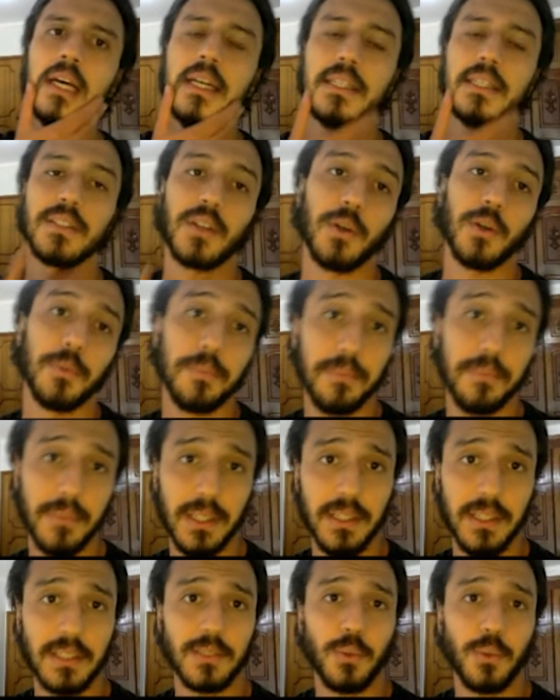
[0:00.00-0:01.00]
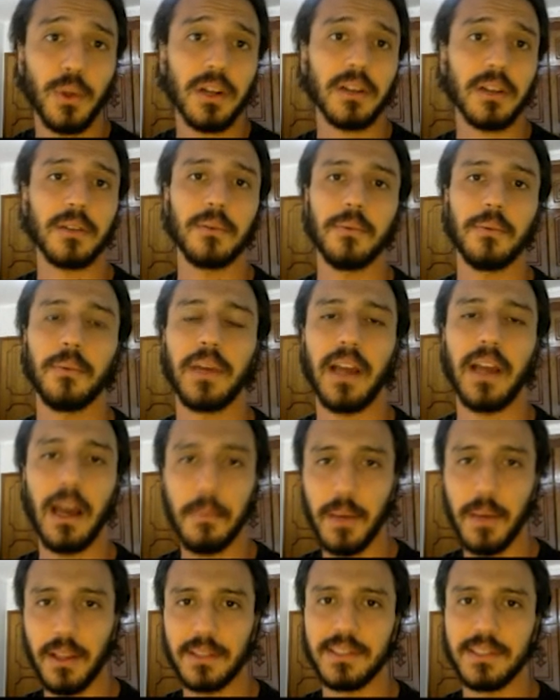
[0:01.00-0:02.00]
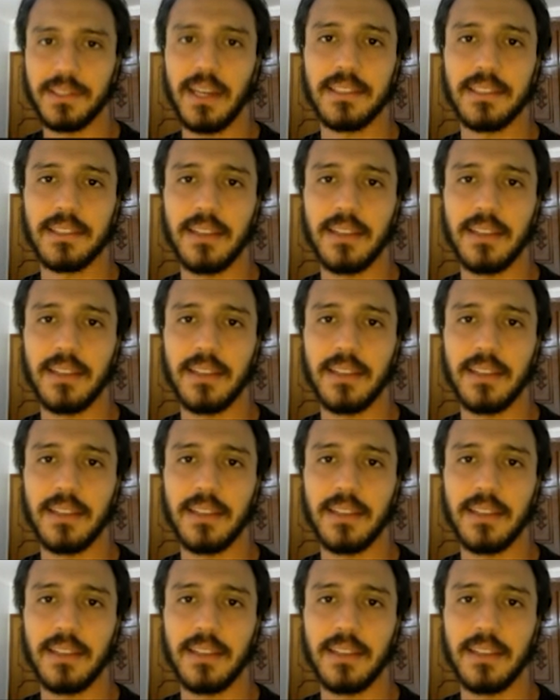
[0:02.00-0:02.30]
So, in this work, we hypothesize